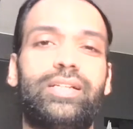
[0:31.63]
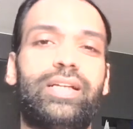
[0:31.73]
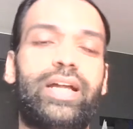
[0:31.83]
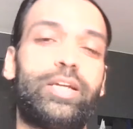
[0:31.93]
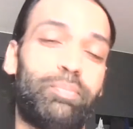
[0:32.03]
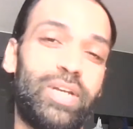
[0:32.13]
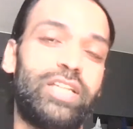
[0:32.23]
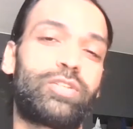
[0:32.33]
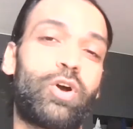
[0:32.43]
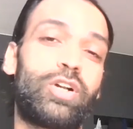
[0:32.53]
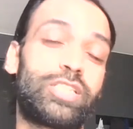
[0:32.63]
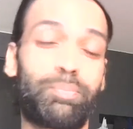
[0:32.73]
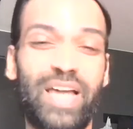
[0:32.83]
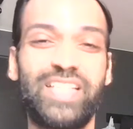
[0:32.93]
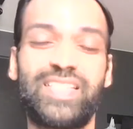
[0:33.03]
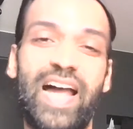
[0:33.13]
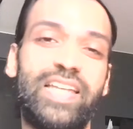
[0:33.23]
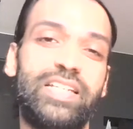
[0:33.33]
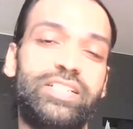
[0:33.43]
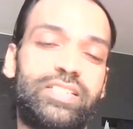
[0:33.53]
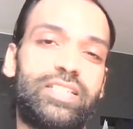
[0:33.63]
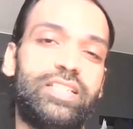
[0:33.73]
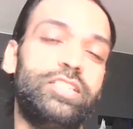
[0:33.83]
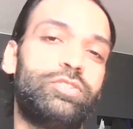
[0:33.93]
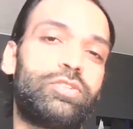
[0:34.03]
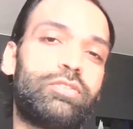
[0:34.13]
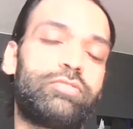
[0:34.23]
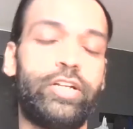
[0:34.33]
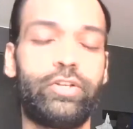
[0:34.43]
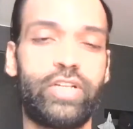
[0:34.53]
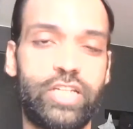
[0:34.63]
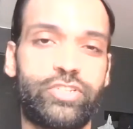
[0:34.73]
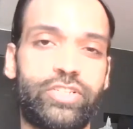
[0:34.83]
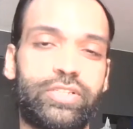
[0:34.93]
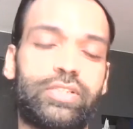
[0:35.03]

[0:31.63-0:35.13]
at a place called Spice Islands east of Indonesia